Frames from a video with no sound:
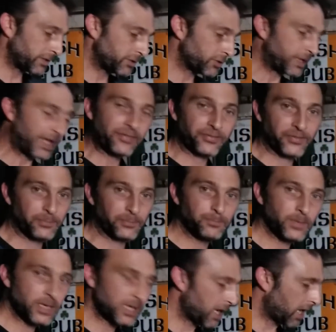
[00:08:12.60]
when you get
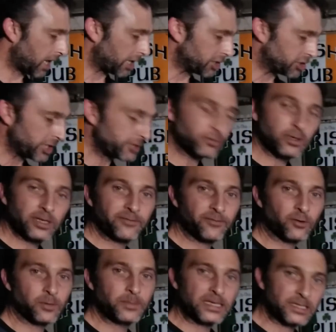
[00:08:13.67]
them, are generally
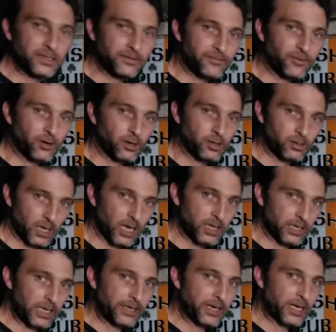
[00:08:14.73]
formatted for
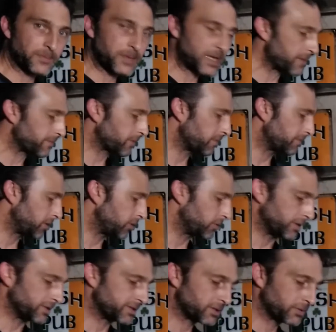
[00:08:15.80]
an IBM
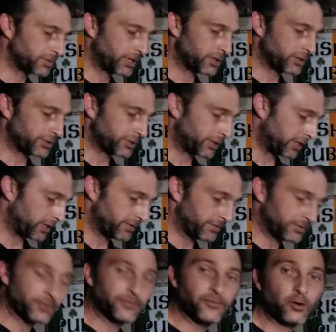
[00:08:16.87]
computer. So they're,
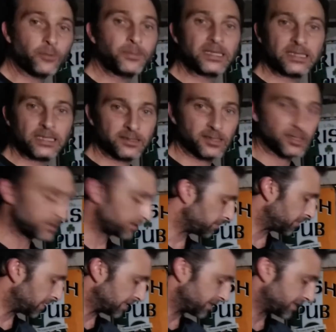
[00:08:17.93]
they're, the format that's
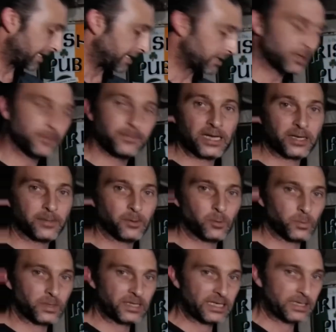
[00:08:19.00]
on them is
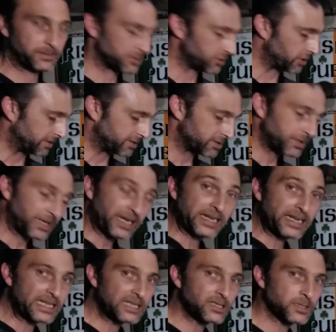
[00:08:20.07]
incompatible with the Amstrad. So they
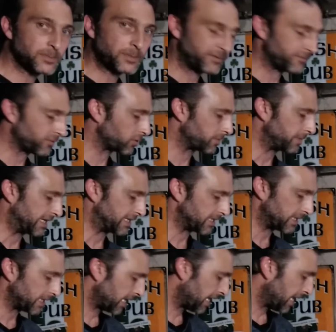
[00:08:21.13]
need to be
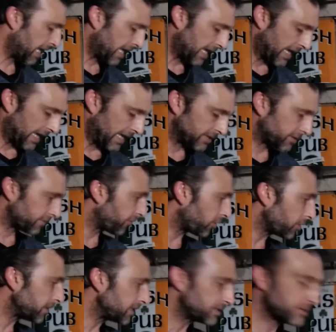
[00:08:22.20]
formatted. Eh, to
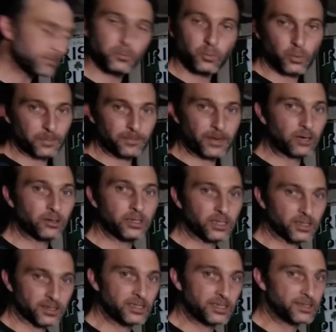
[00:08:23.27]
format them with
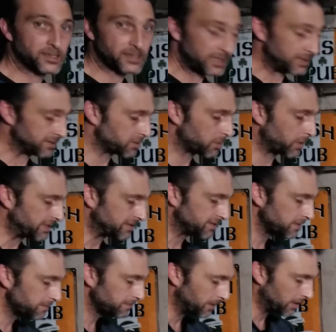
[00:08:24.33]
ParaDOS is, is
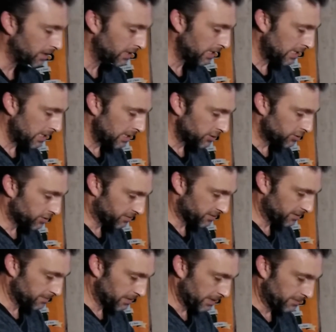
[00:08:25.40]
quite simple.
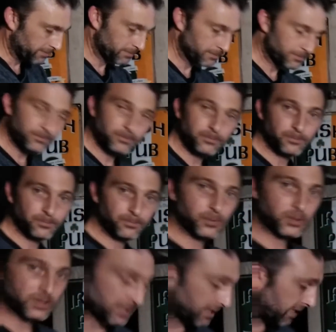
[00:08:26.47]
Just simply
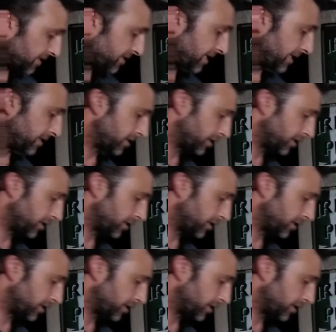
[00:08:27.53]
put the disk